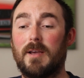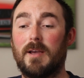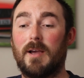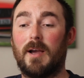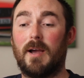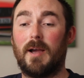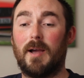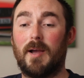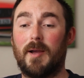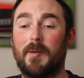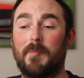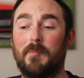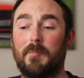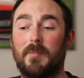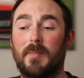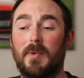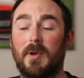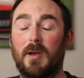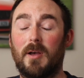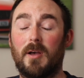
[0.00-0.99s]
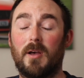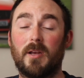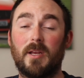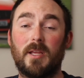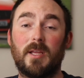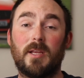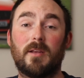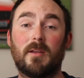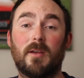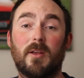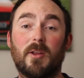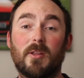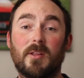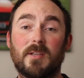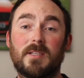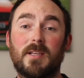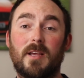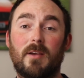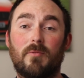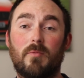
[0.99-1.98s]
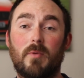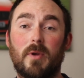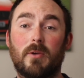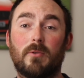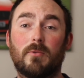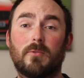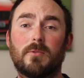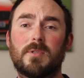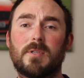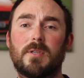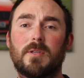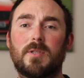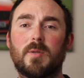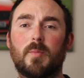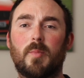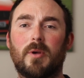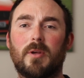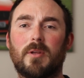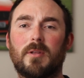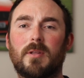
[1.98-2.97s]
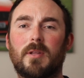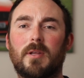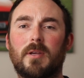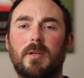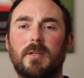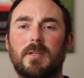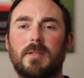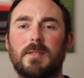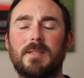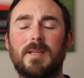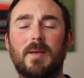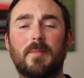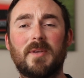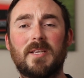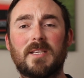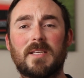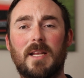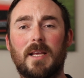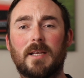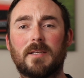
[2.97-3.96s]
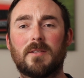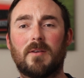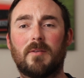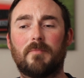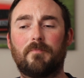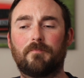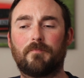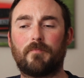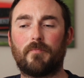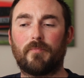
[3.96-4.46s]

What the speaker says: I need another set of wheels to put the semi-slicks on,